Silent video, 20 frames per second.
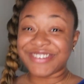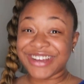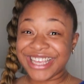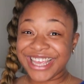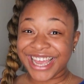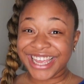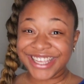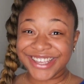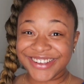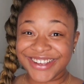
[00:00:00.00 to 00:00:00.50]
But
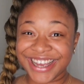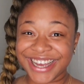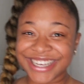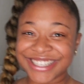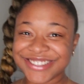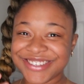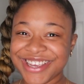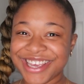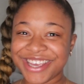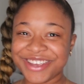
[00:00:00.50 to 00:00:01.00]
yeah, you
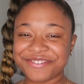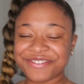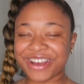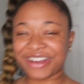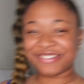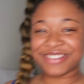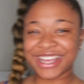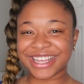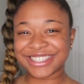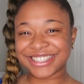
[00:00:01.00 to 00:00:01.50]
guys, we hit
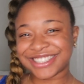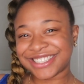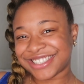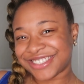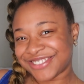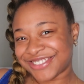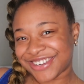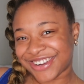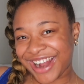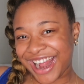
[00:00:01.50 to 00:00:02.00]
5,000
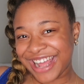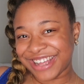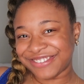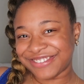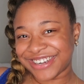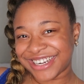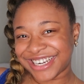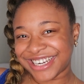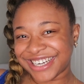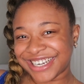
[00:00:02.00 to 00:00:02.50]

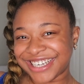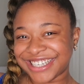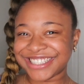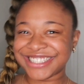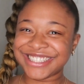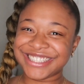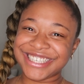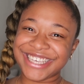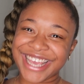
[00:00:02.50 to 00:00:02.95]
subscribers.